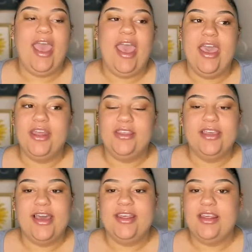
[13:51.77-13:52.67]
Anything
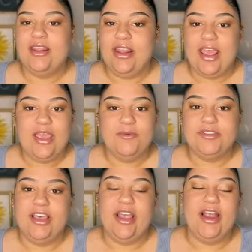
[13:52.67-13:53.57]
I needed, he was
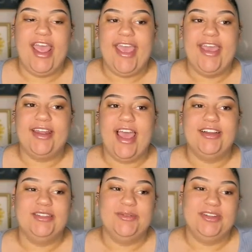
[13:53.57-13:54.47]
there, and I
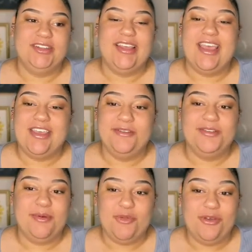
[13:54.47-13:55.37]
just want to say thank you to
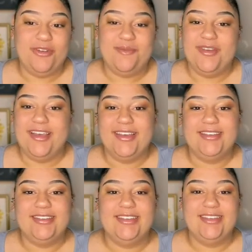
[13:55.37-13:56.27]
my boyfriend
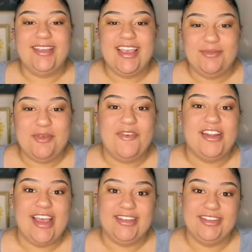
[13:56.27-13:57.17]
because he's been
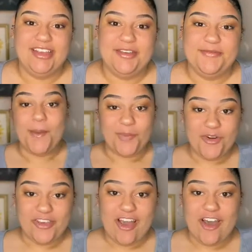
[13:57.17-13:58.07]
fantastic.
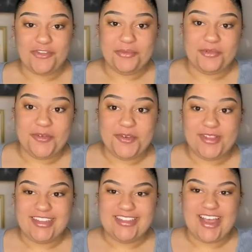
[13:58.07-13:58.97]
Moving on from food,
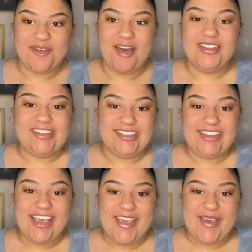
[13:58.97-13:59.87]
let's talk about
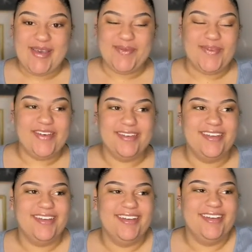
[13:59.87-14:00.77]
sleep.
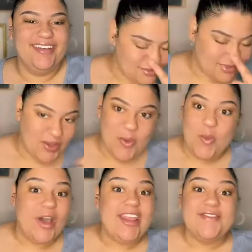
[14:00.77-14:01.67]

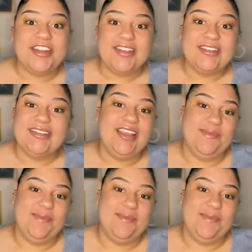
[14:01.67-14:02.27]
What even is sleep